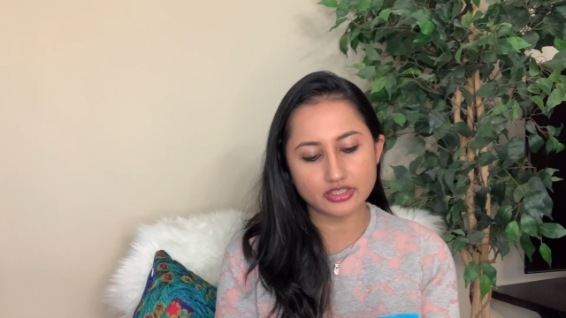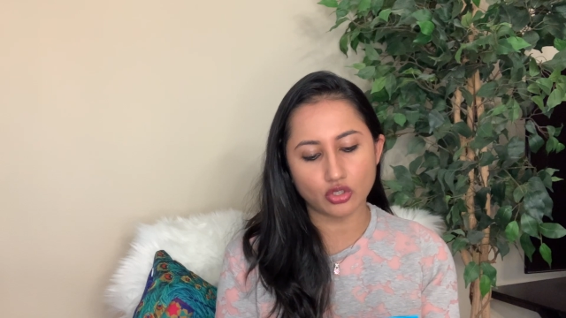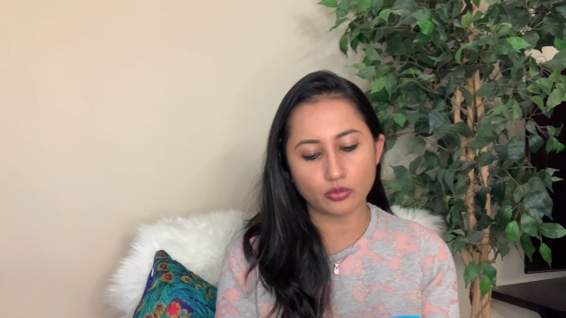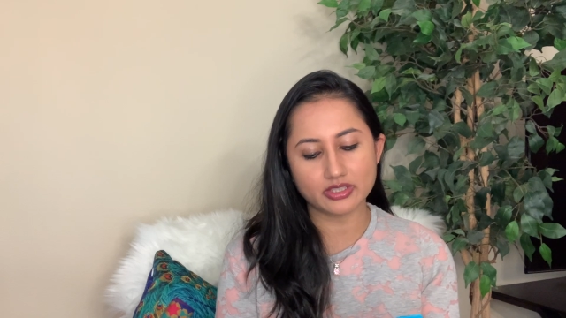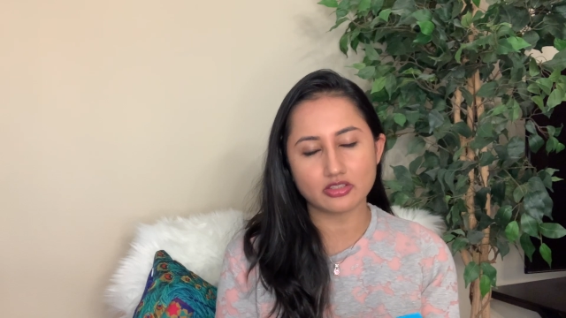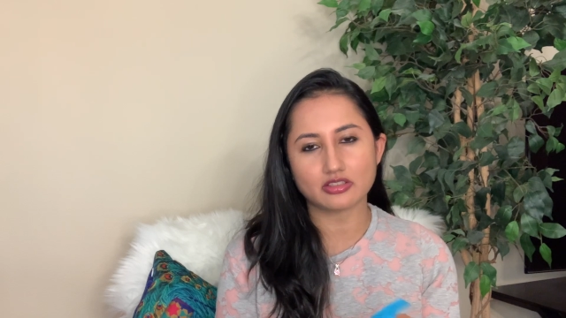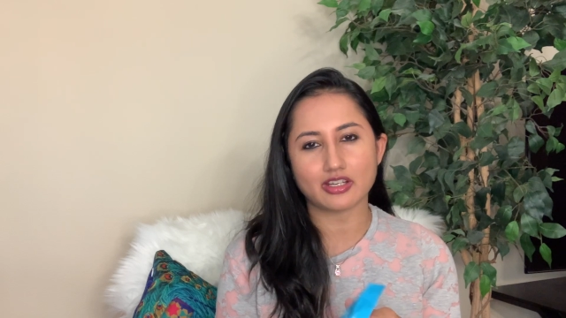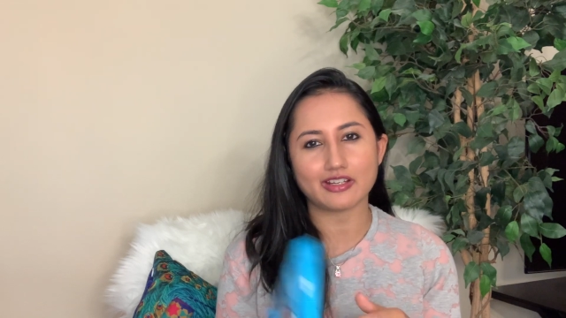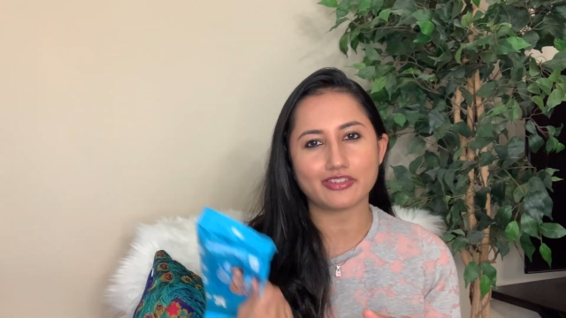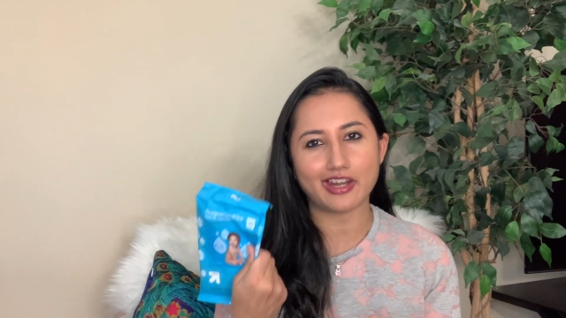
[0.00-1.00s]
it's always good to
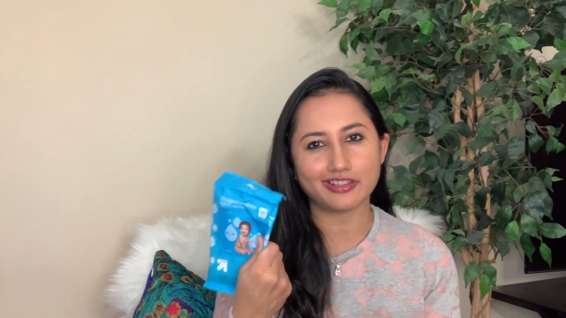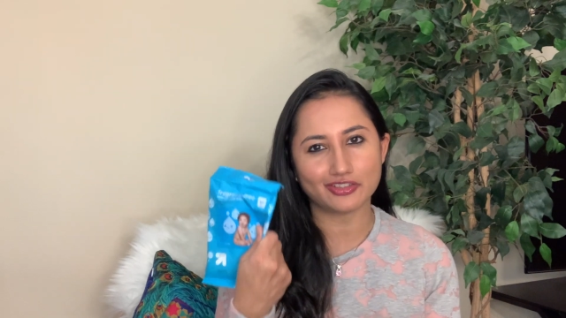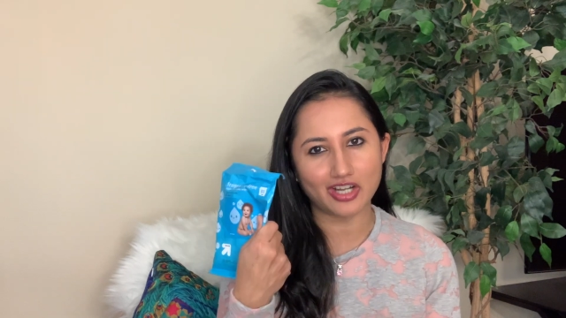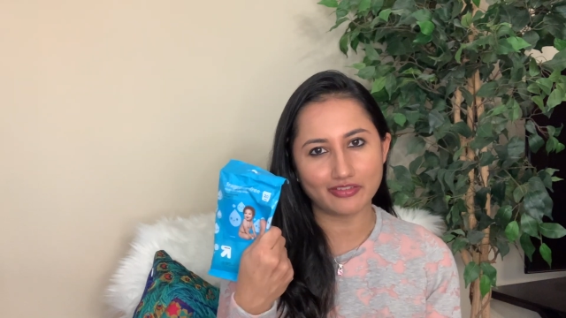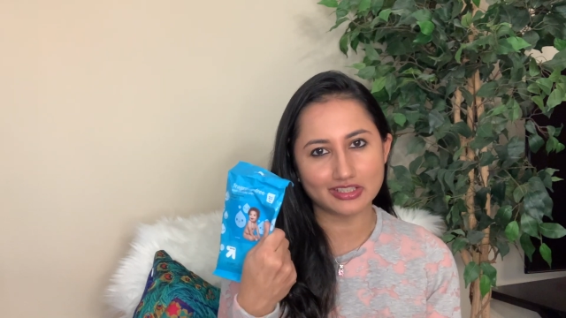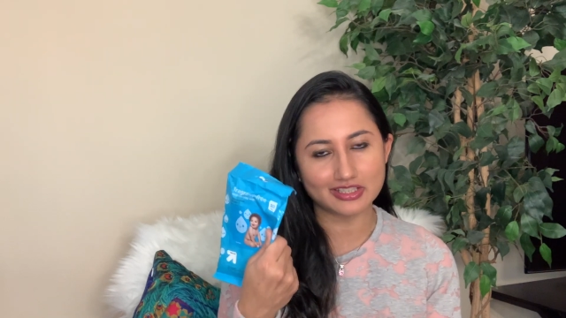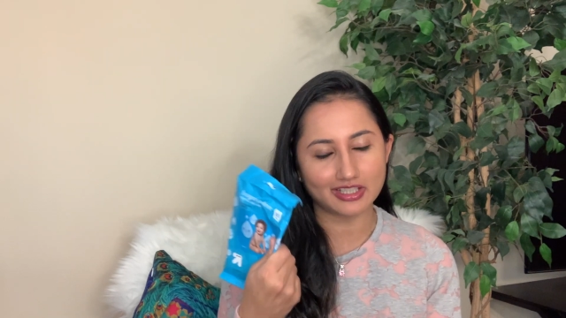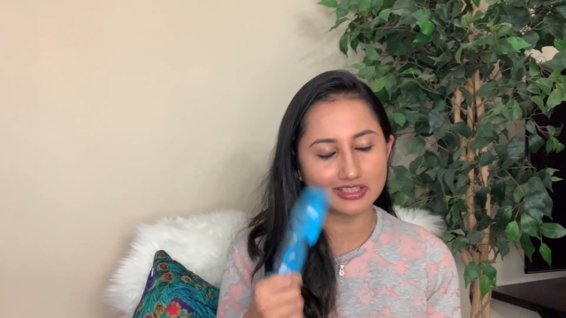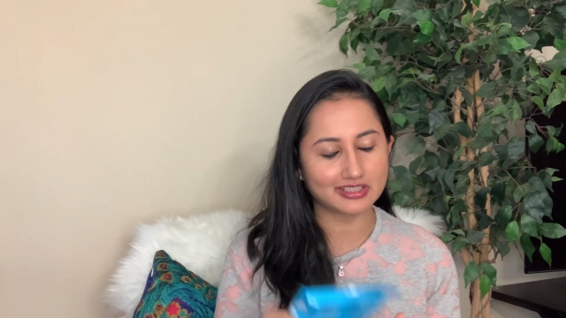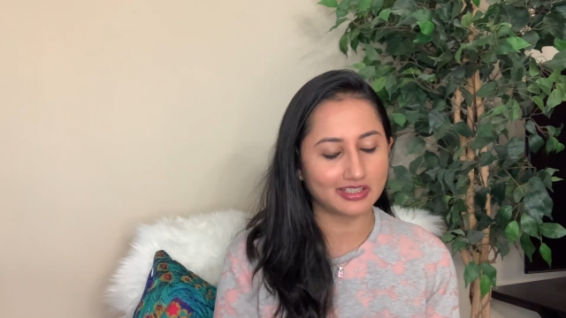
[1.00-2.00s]
kind of carry the travel
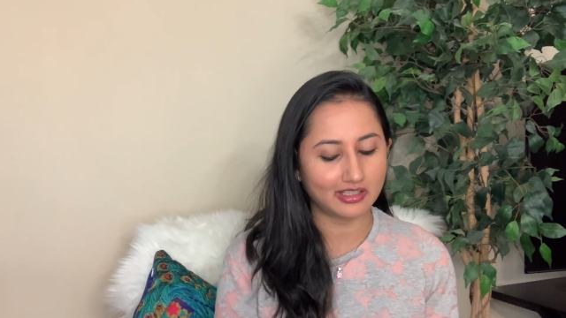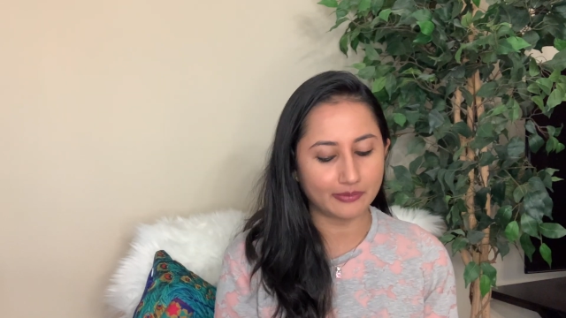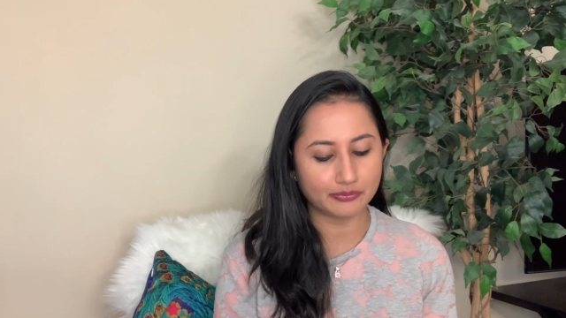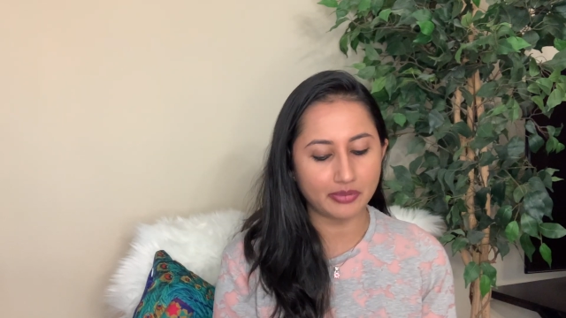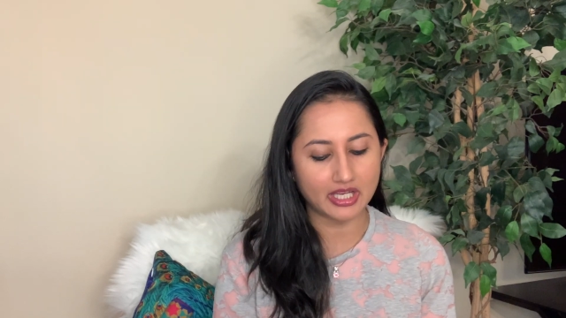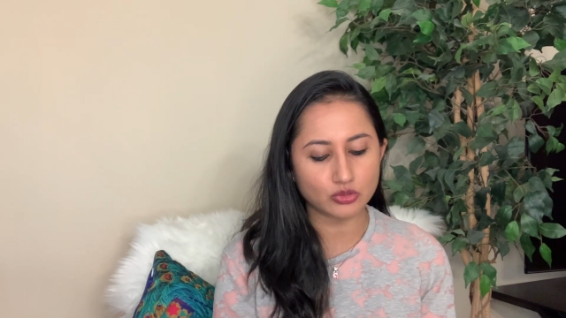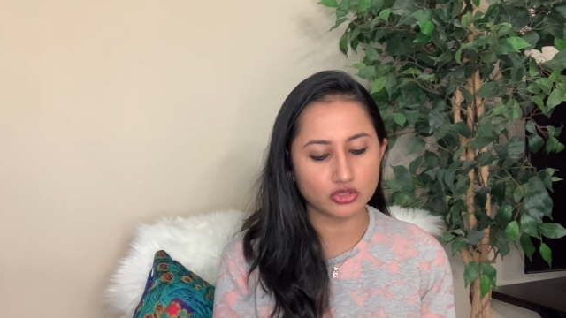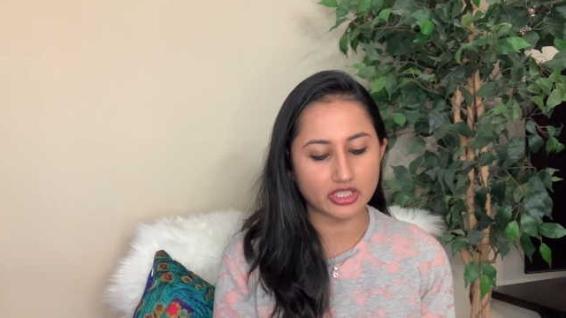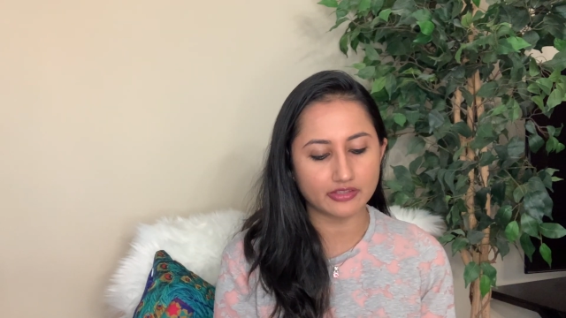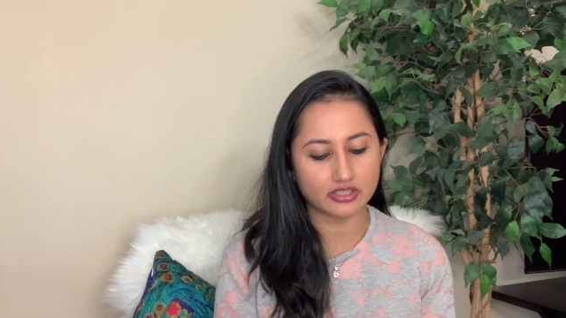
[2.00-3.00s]
size packs,
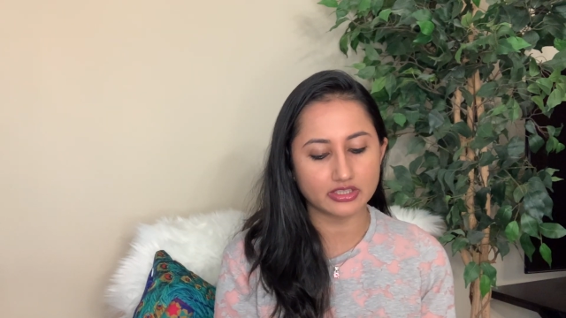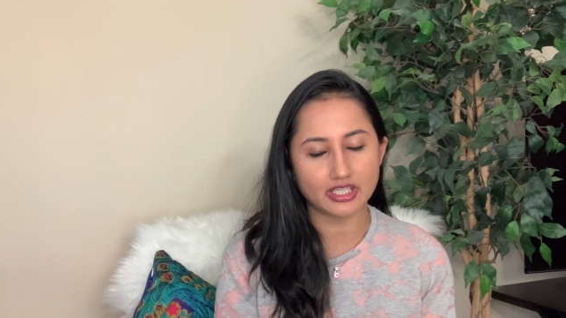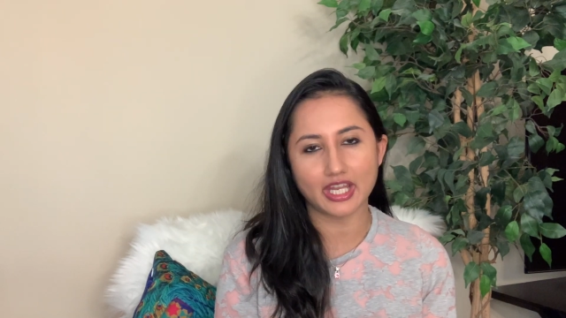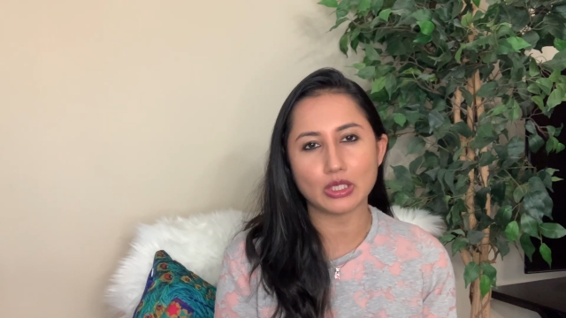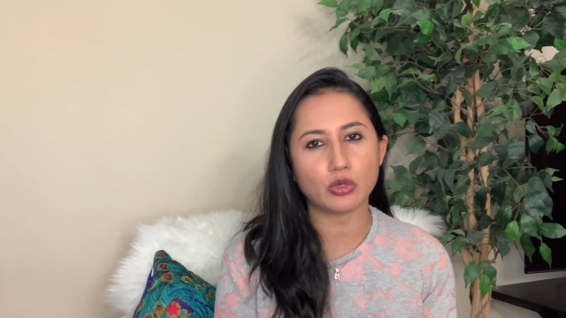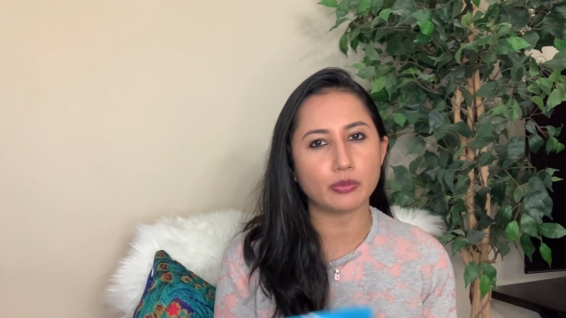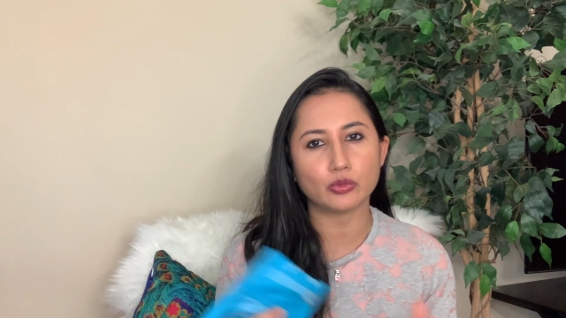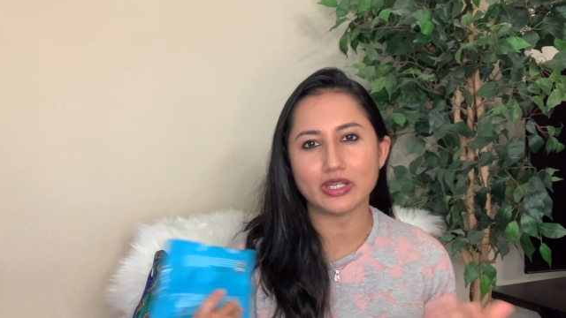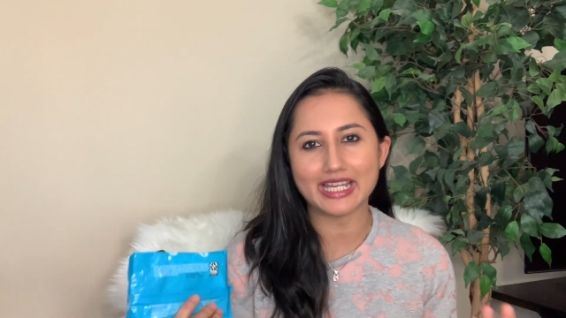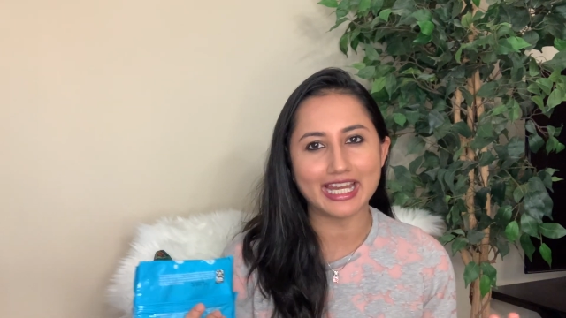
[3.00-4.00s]
which kind of contain anywhere
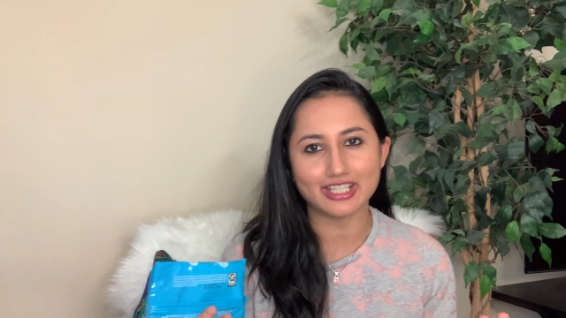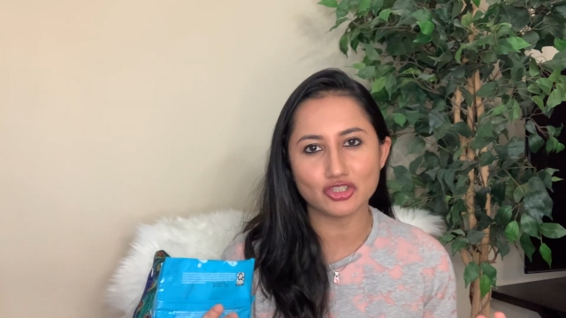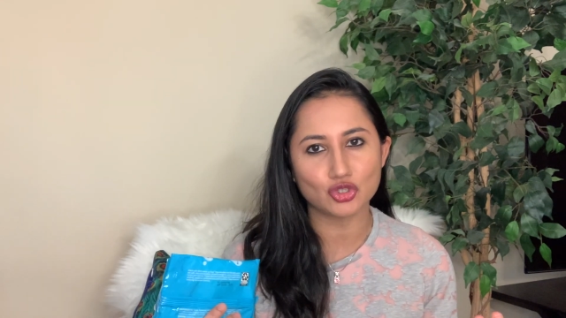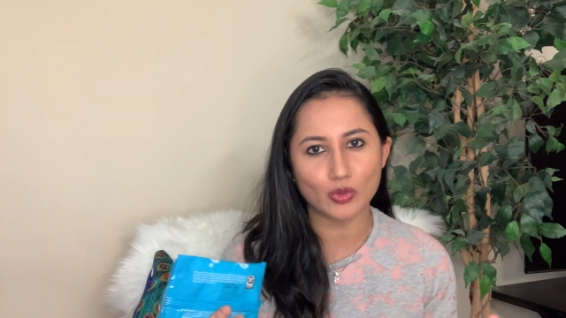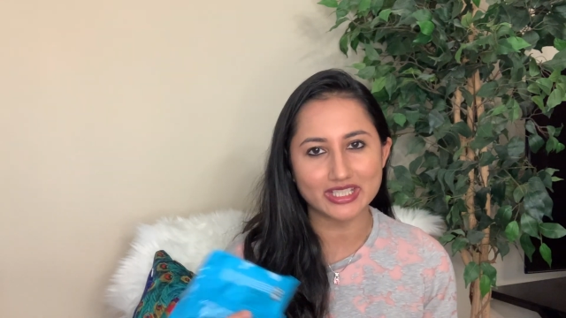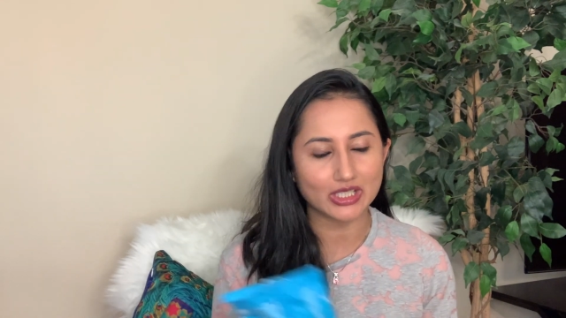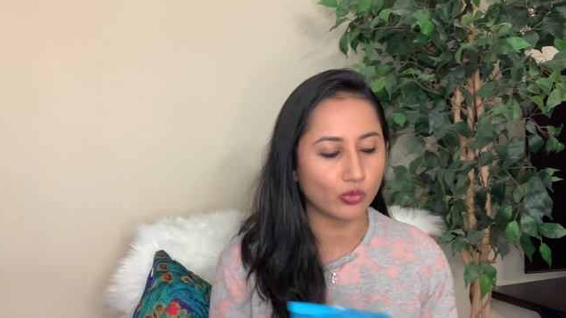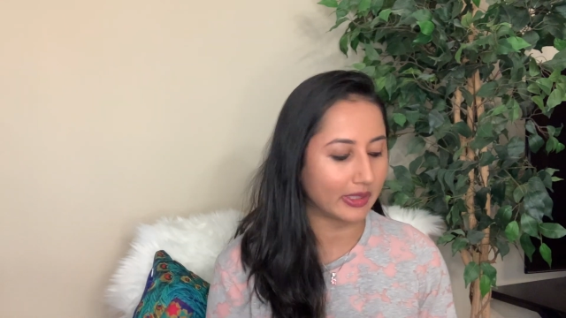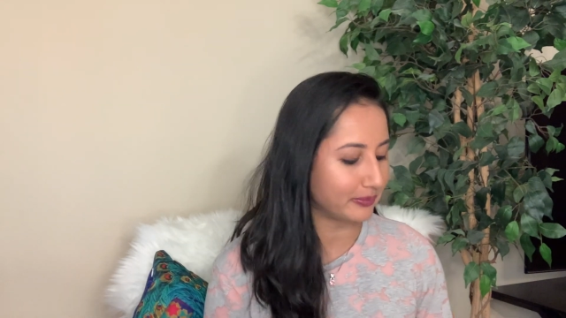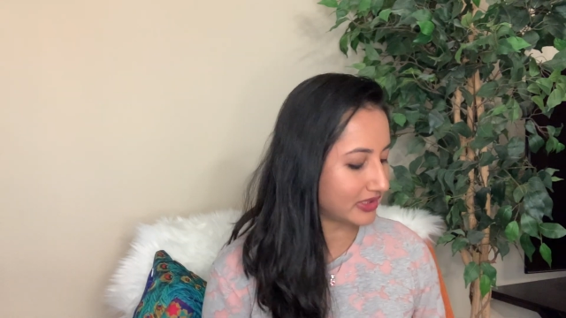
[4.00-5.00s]
between 18 to 20
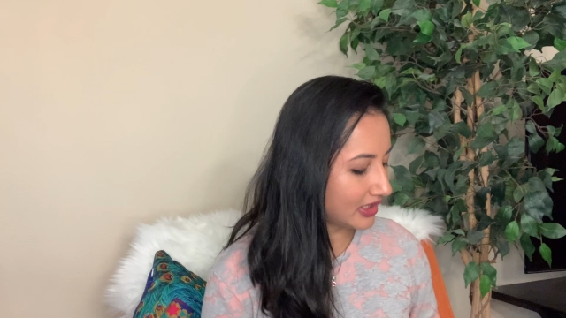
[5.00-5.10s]
wipes.